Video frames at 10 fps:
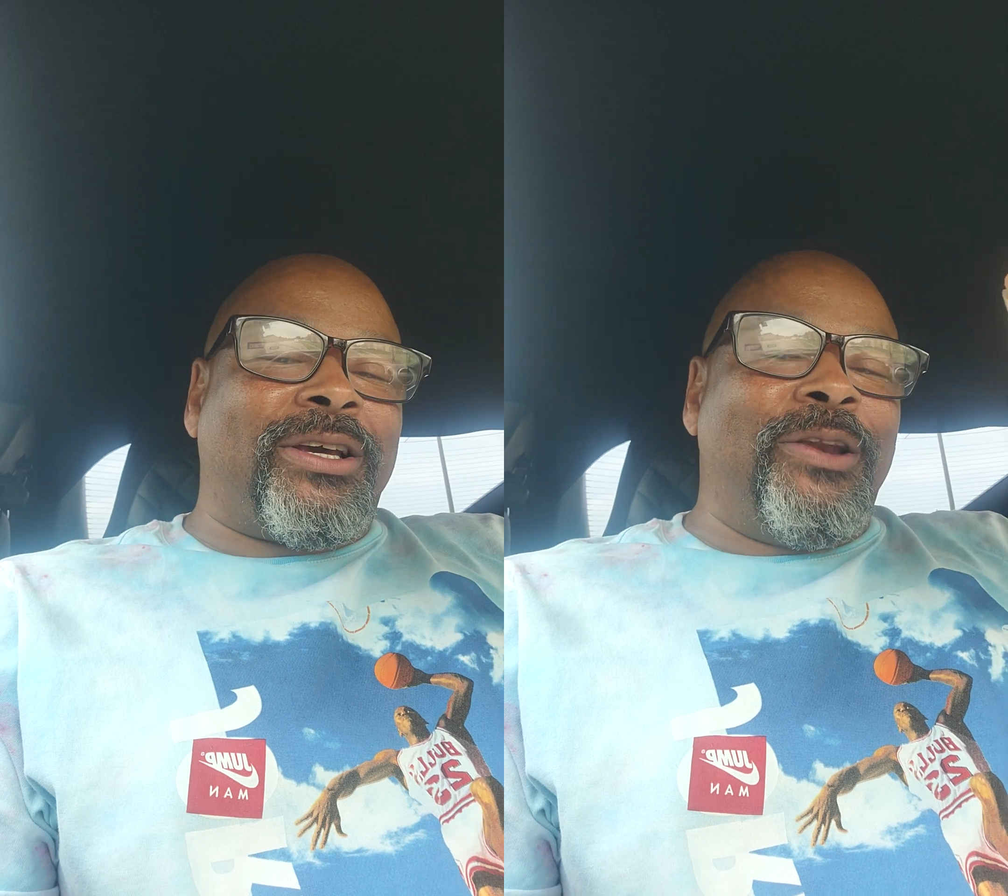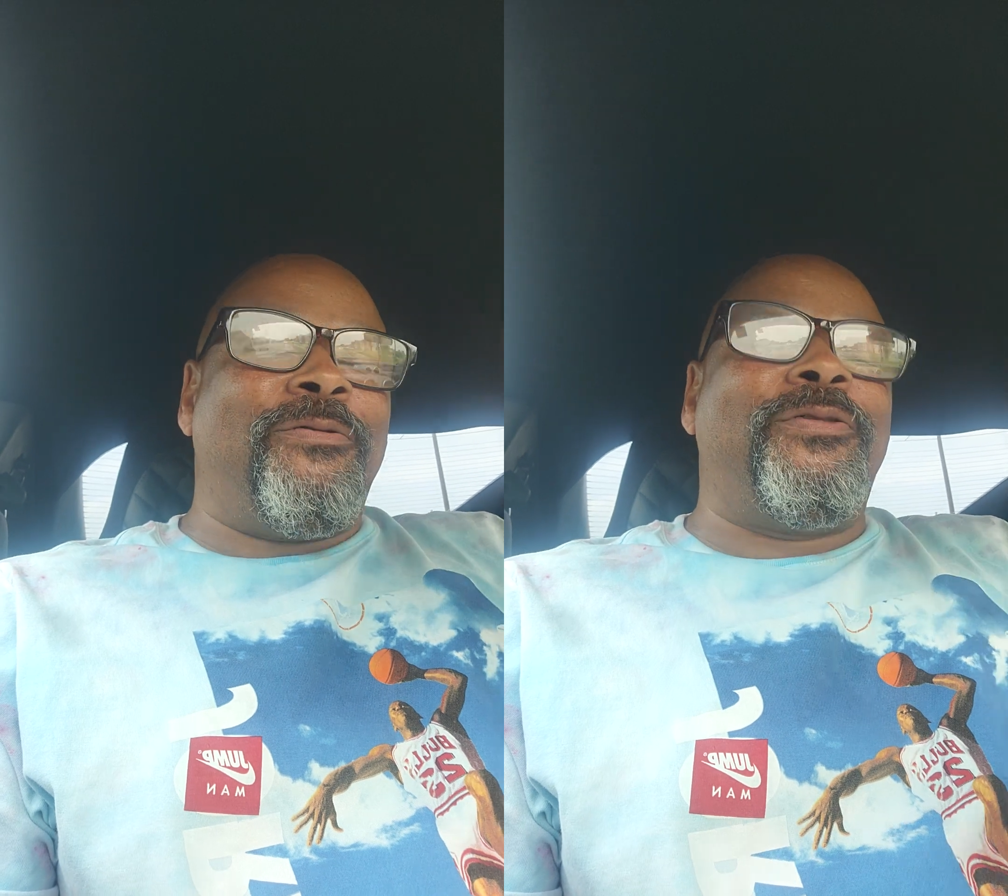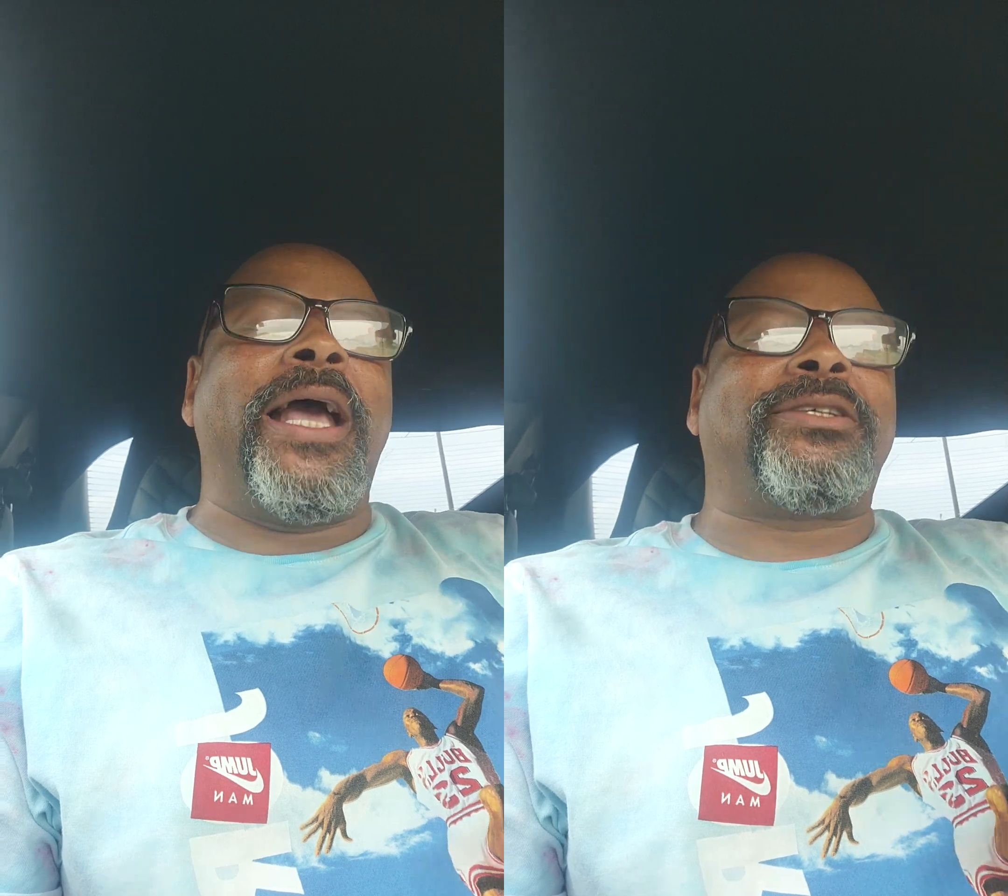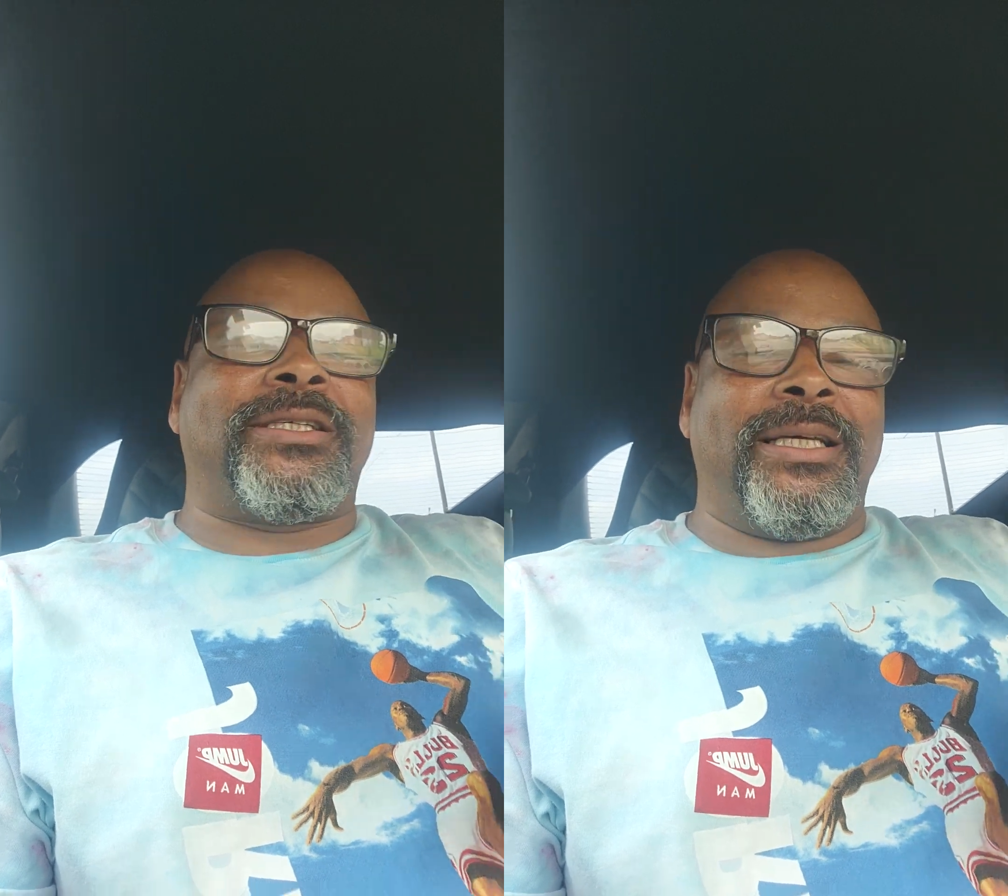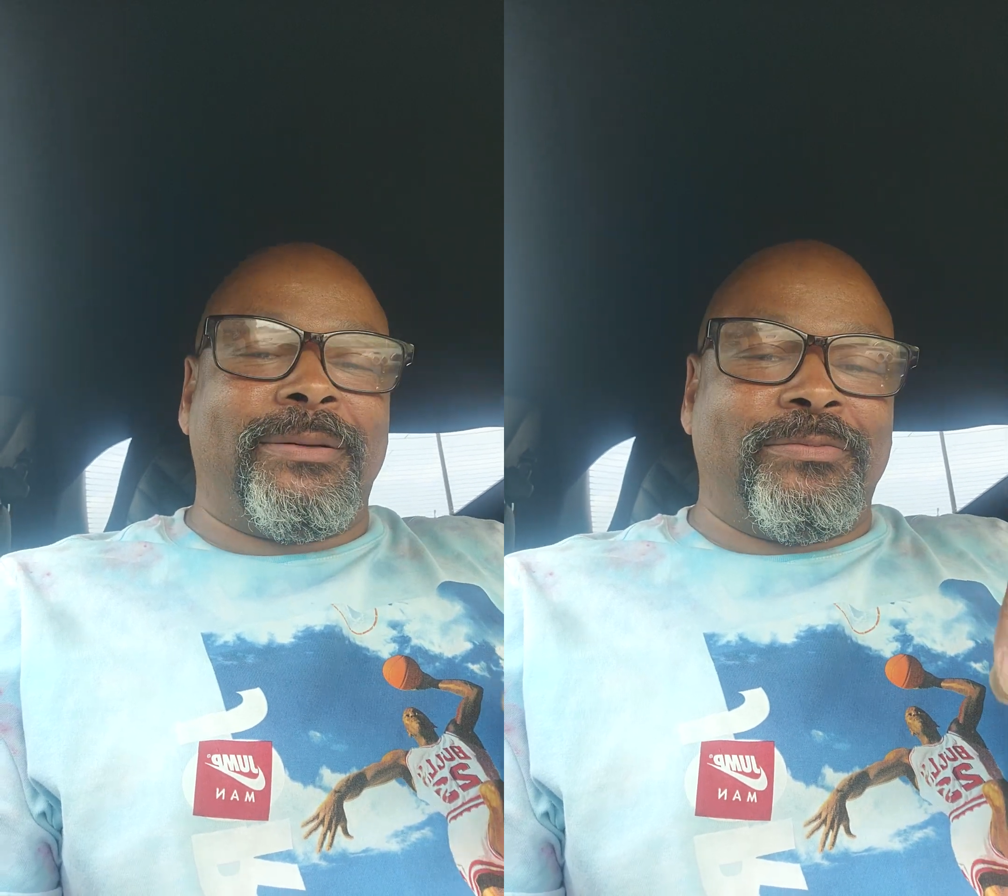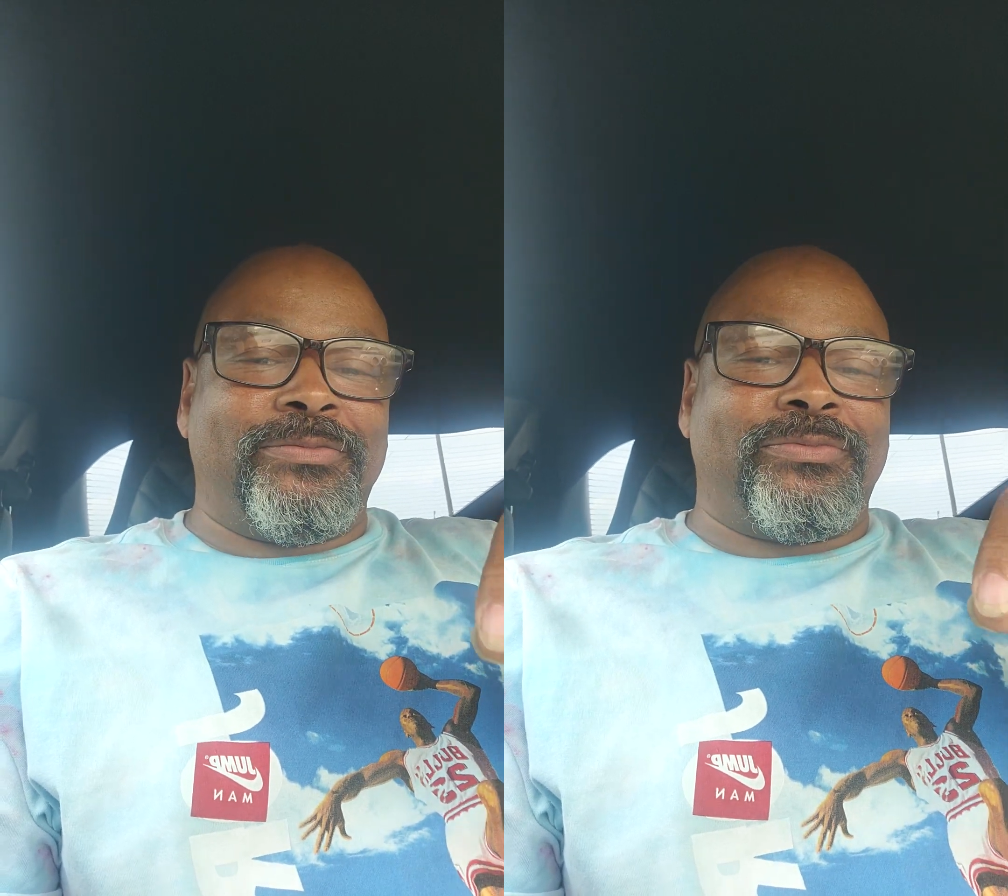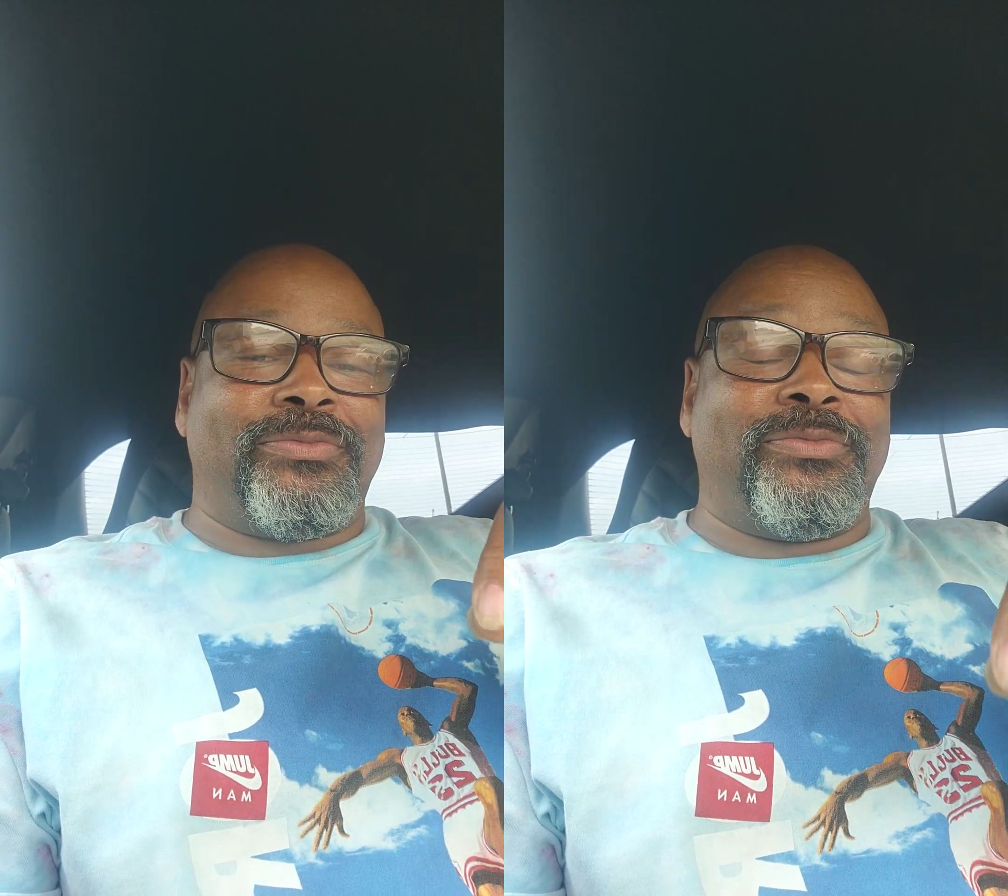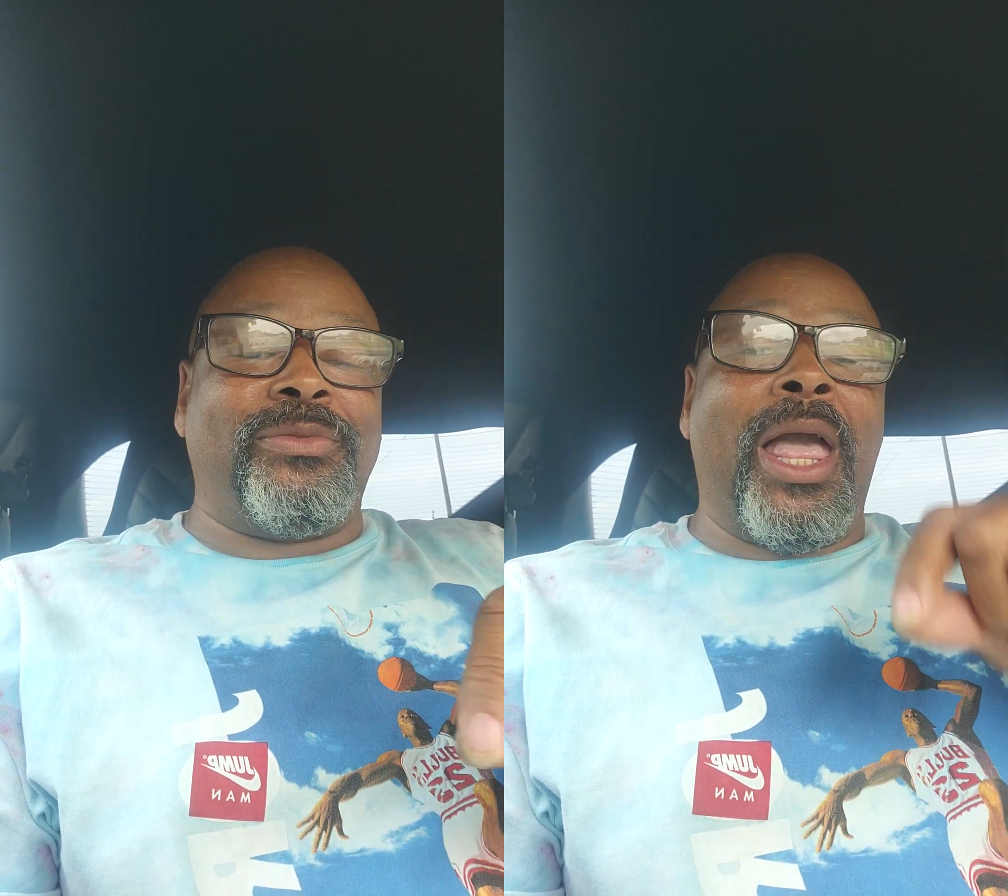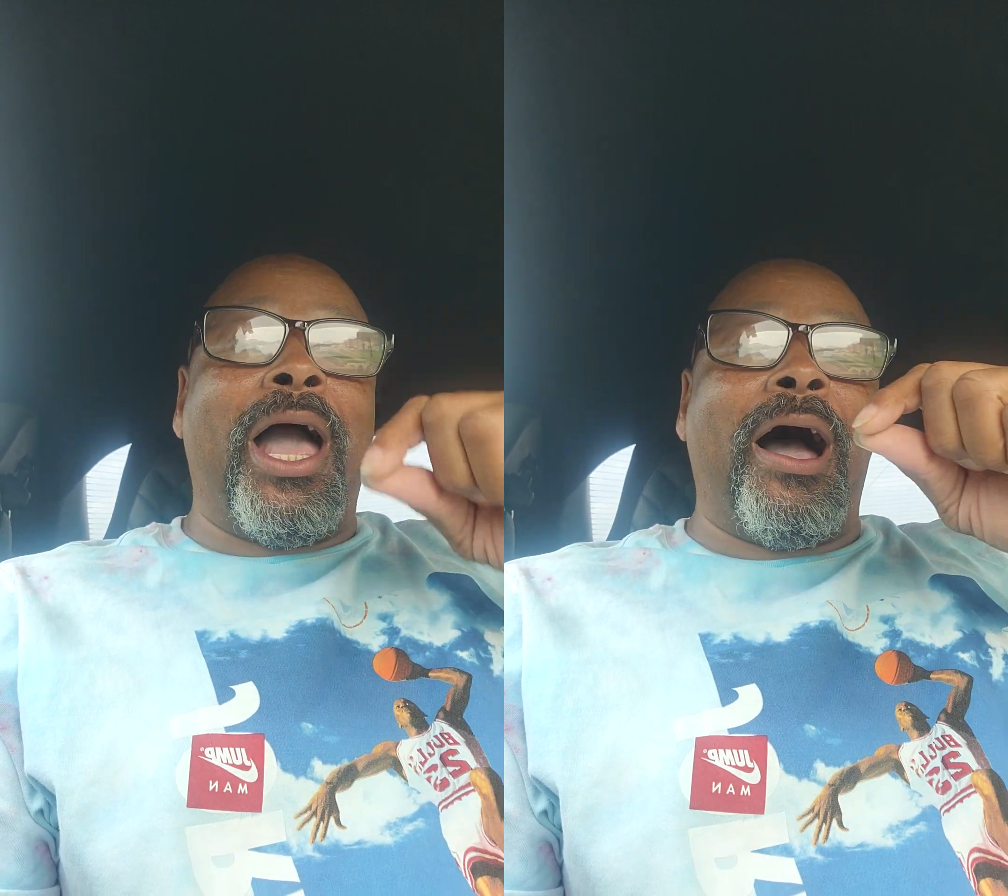confessing